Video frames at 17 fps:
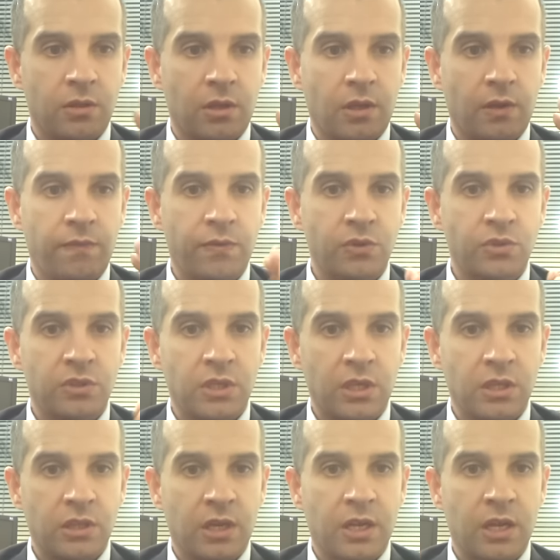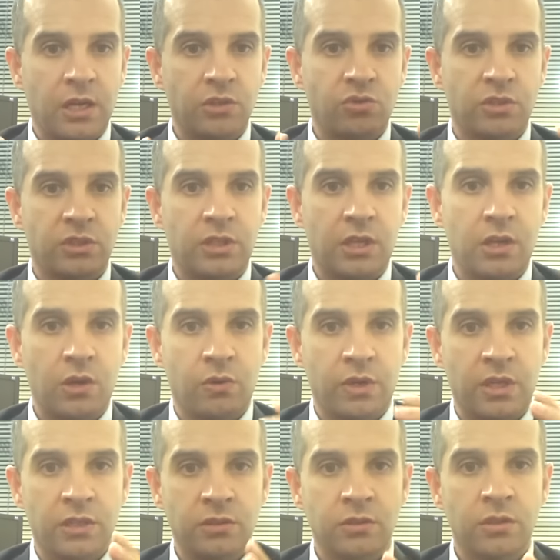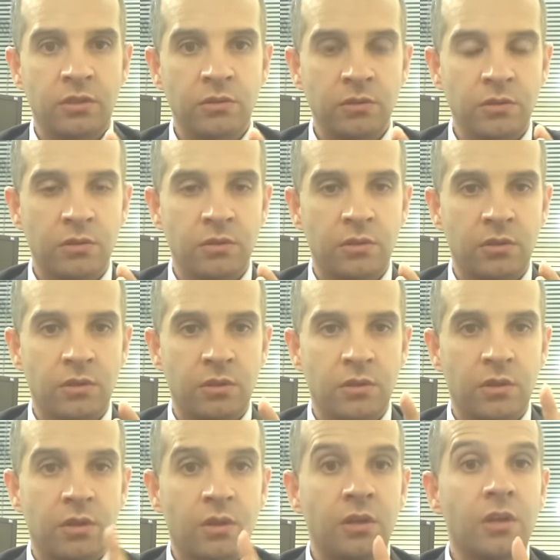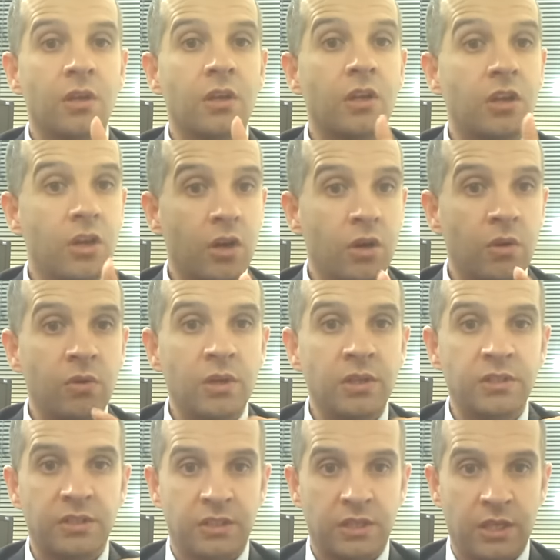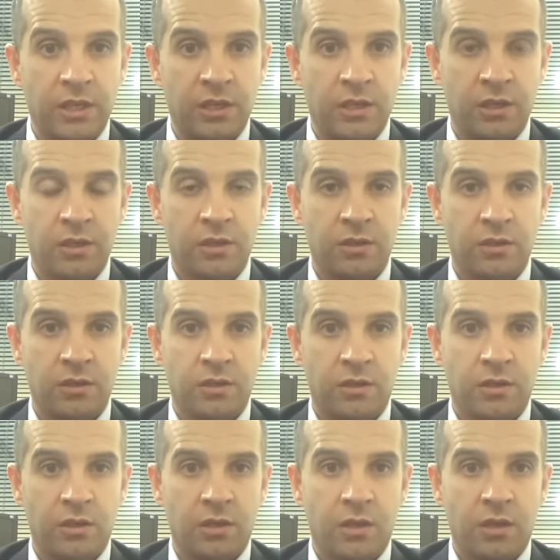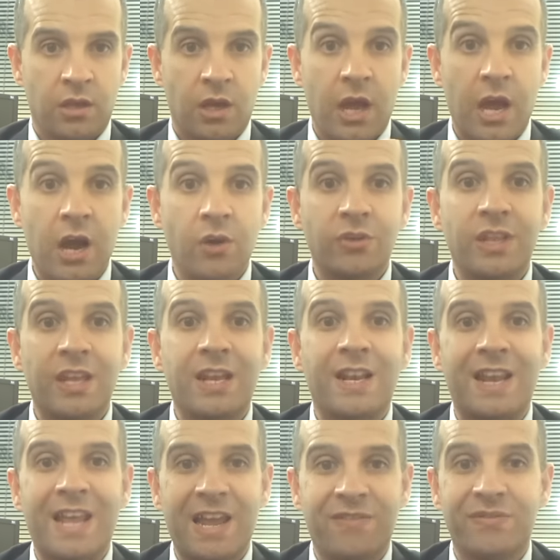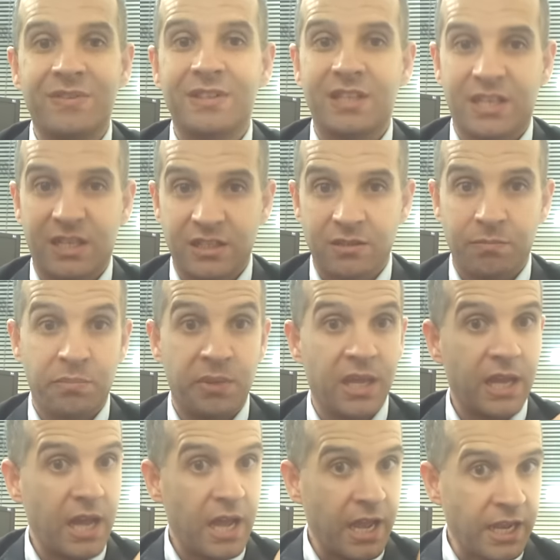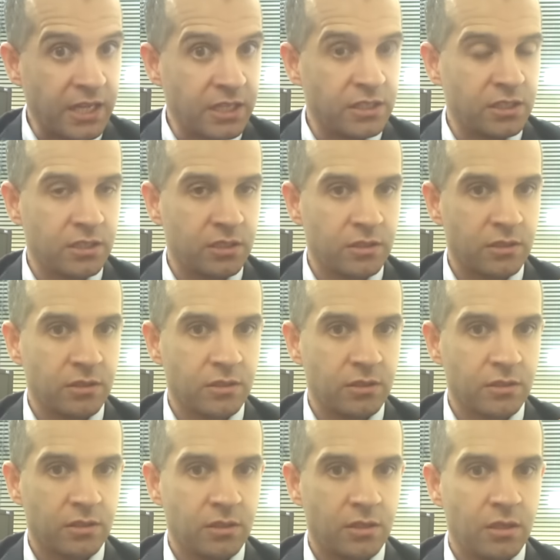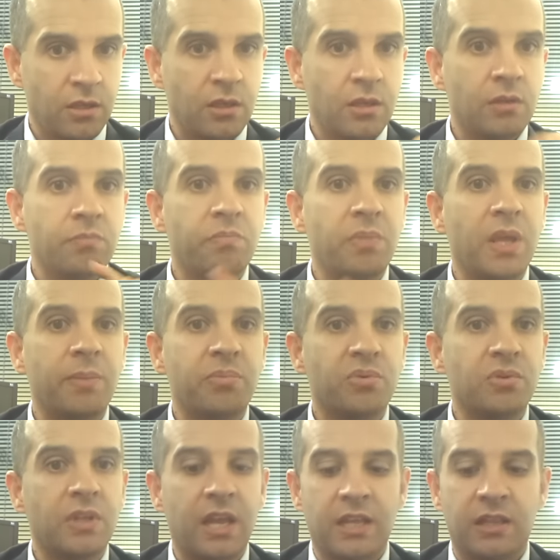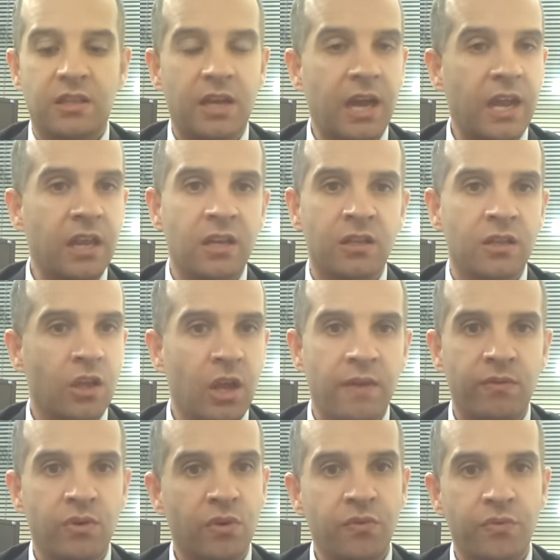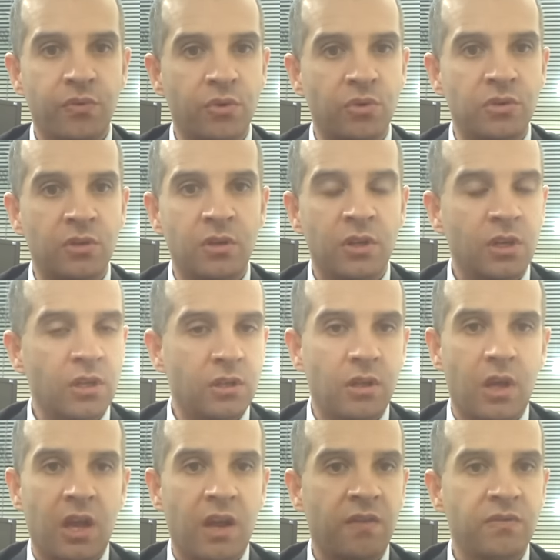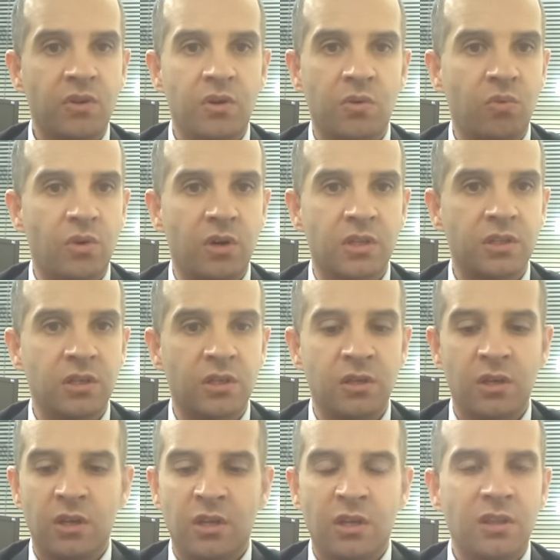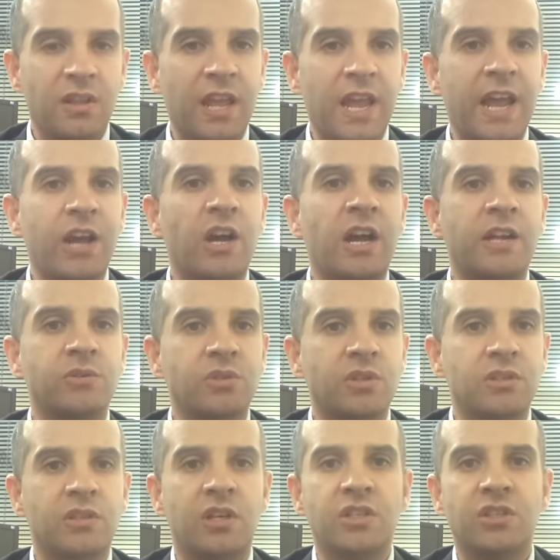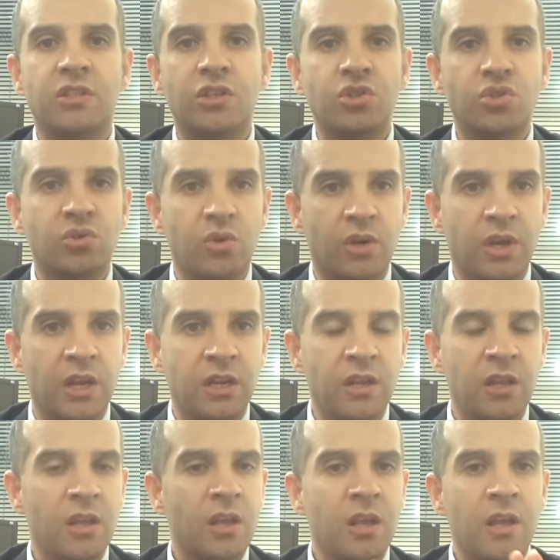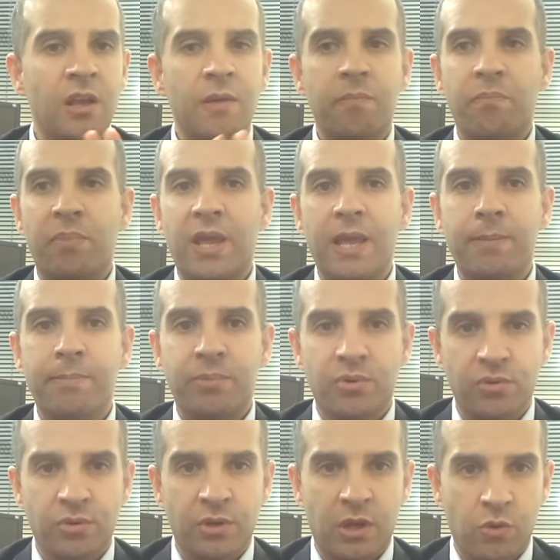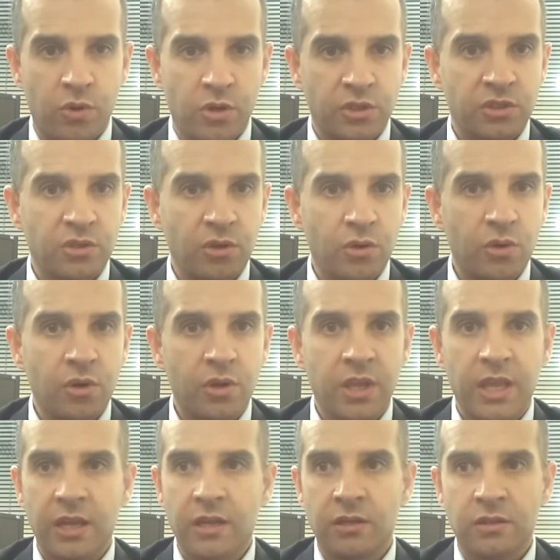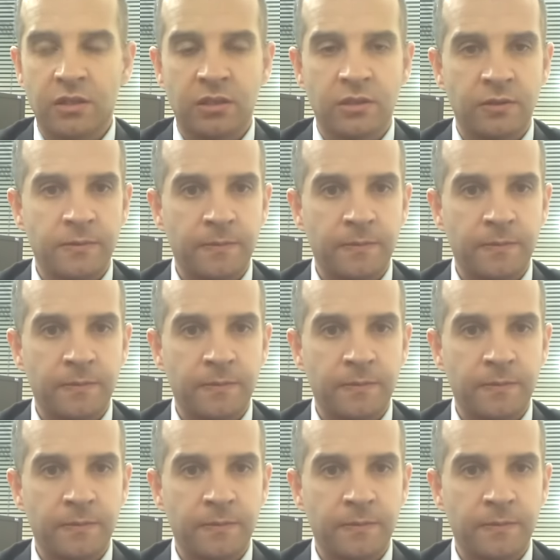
If you see the countries they're going into, go and see how they left it behind people that are dying, they have no food, they have no water, their houses is destroyed. People were so killed,